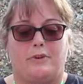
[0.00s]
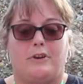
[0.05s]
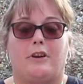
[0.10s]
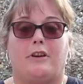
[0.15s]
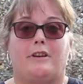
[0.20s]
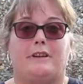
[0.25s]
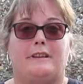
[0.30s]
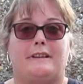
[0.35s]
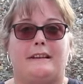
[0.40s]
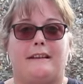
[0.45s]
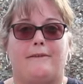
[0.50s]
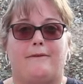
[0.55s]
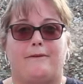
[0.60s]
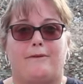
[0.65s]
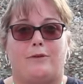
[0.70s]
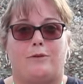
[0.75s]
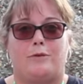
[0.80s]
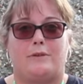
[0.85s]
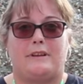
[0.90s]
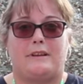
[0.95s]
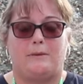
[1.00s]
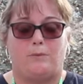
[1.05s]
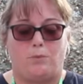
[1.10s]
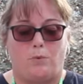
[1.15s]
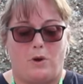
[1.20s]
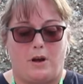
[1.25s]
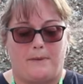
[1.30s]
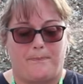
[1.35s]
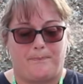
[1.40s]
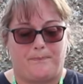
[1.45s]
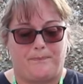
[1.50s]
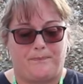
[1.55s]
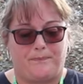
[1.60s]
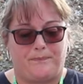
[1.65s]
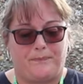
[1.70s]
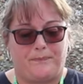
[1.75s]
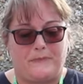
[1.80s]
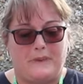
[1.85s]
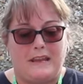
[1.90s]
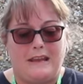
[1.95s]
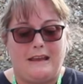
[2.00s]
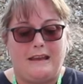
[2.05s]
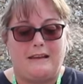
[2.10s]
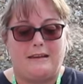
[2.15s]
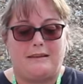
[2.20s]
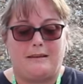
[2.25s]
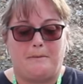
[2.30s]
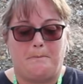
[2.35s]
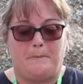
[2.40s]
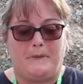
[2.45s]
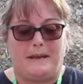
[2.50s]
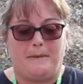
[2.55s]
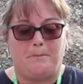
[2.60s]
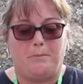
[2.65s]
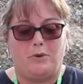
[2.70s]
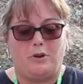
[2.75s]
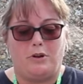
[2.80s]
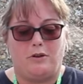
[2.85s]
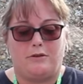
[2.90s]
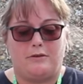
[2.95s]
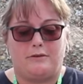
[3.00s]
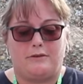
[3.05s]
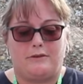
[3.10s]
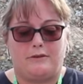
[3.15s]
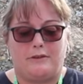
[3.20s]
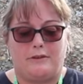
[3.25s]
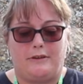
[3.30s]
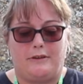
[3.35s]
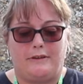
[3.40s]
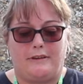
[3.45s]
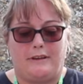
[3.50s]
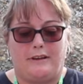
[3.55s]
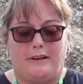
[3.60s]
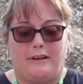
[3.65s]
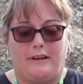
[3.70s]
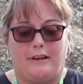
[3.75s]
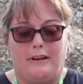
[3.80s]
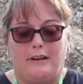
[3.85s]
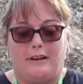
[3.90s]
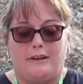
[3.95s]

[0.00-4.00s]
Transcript: 1941 the men belonged to the